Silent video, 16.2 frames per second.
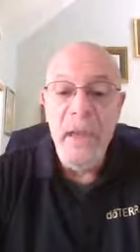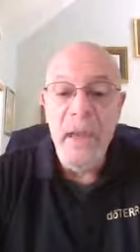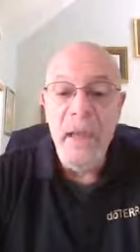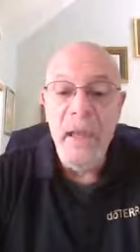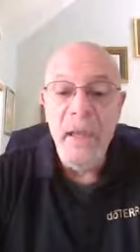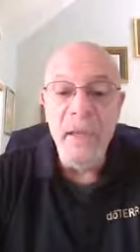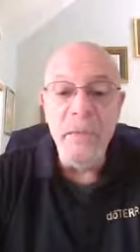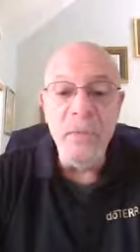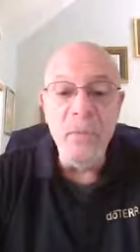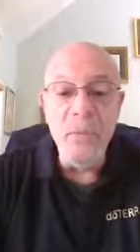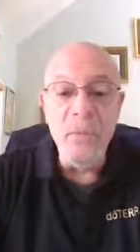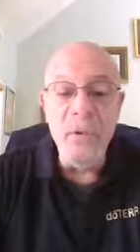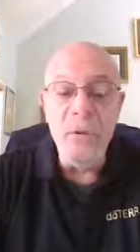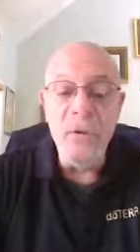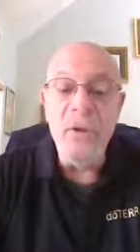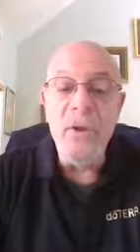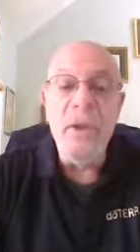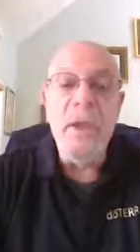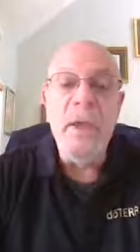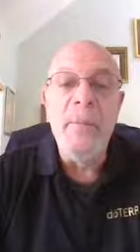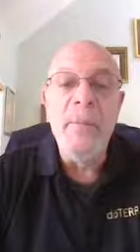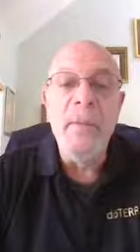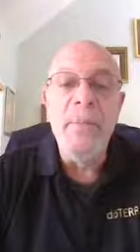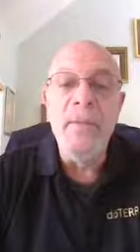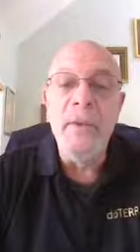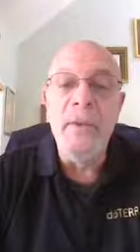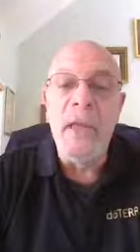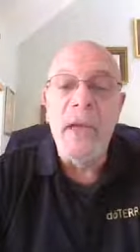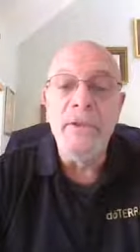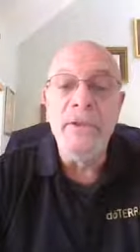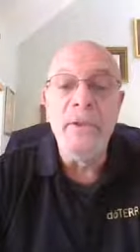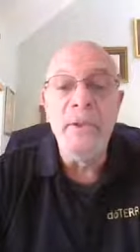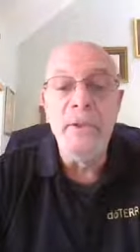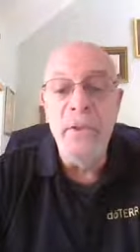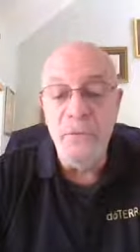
And when you can get people actually